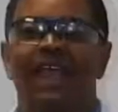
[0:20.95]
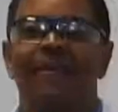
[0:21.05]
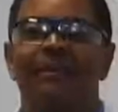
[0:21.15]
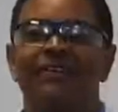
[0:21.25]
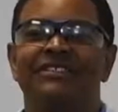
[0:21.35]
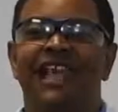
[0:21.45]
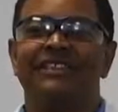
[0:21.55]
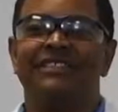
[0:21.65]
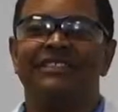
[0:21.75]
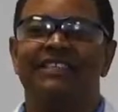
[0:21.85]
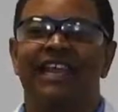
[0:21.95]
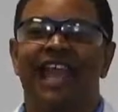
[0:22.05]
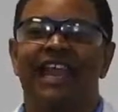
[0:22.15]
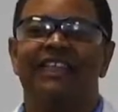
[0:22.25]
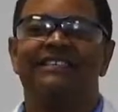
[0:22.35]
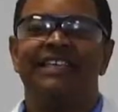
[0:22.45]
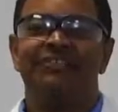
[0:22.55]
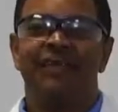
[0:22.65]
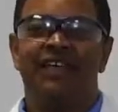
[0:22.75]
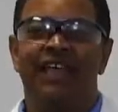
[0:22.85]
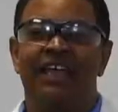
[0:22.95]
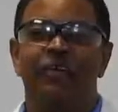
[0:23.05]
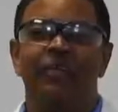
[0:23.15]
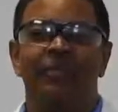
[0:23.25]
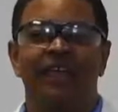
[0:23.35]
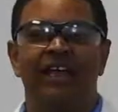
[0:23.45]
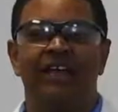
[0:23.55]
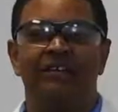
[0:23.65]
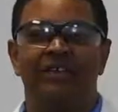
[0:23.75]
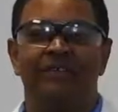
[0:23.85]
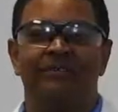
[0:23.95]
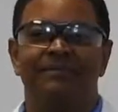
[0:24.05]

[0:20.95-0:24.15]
In most cases, an accessory kit will be included.